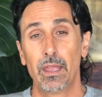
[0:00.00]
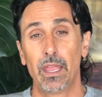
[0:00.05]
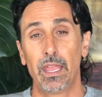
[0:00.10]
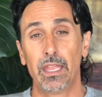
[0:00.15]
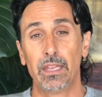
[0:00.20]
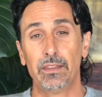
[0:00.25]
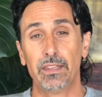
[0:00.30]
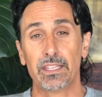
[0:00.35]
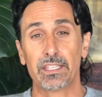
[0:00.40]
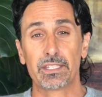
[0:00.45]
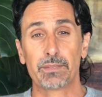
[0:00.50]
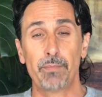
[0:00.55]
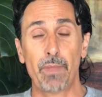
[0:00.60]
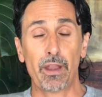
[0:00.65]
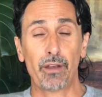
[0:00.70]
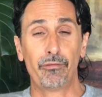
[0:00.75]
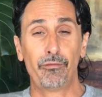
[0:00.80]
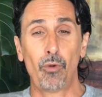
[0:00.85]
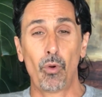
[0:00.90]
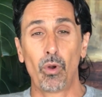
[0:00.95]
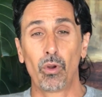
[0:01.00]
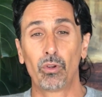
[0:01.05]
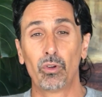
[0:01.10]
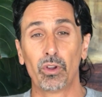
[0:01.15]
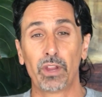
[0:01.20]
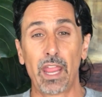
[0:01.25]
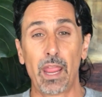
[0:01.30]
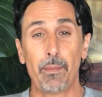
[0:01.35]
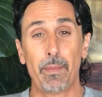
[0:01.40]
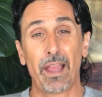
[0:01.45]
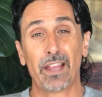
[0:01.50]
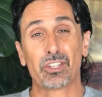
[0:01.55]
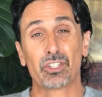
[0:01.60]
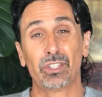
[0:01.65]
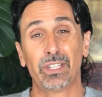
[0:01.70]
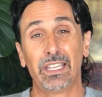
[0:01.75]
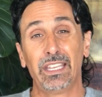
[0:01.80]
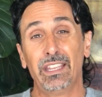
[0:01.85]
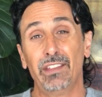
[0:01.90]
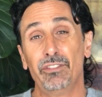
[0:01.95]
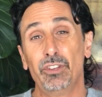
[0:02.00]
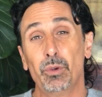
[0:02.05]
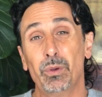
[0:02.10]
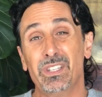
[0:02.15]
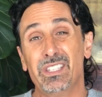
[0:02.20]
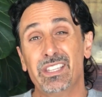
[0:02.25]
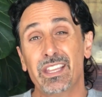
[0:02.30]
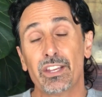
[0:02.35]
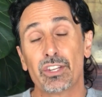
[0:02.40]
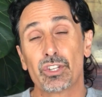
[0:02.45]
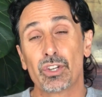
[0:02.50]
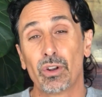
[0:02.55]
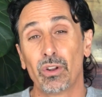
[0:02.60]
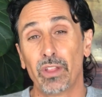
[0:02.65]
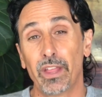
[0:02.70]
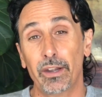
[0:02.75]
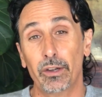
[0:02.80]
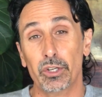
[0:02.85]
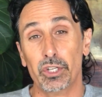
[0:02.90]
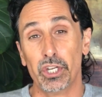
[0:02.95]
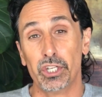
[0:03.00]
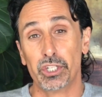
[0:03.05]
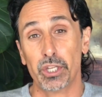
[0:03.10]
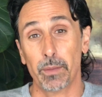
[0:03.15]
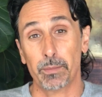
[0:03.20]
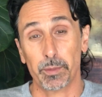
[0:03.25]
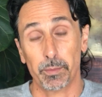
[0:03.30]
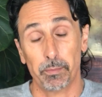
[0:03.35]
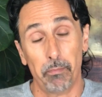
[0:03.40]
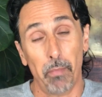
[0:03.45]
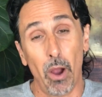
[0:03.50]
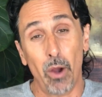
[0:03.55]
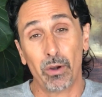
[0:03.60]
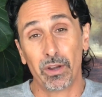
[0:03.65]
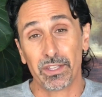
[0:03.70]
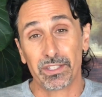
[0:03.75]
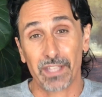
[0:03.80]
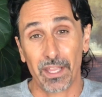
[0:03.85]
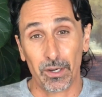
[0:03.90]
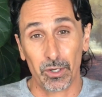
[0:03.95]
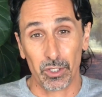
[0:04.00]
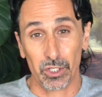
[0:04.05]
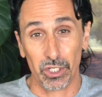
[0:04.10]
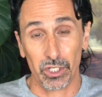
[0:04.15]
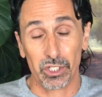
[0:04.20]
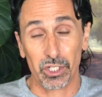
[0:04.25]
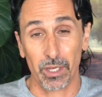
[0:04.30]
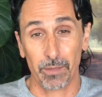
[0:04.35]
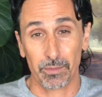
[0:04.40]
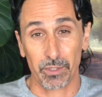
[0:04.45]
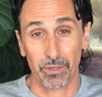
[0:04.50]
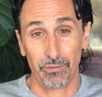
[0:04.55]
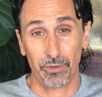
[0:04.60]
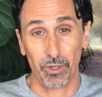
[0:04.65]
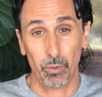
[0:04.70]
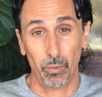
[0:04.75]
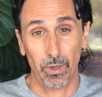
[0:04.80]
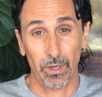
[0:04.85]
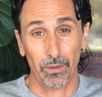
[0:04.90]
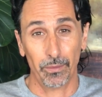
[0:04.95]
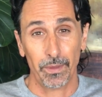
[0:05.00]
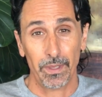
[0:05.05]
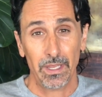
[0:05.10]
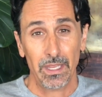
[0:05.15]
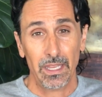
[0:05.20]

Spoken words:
in this metaphorical game actually give you additional energy chips, bonus energy chips, if you will.